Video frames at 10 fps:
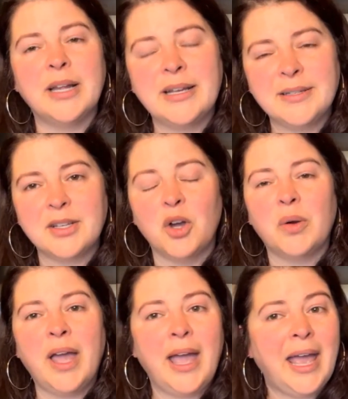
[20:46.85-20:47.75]
is
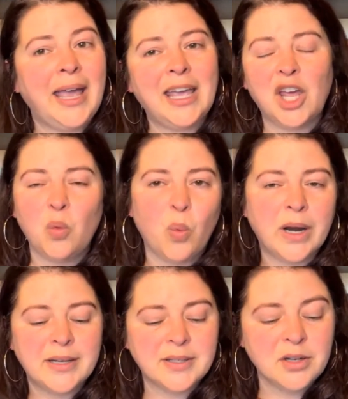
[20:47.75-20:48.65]
okay and
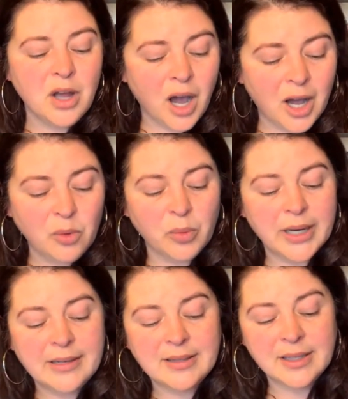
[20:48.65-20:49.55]
what is not, what is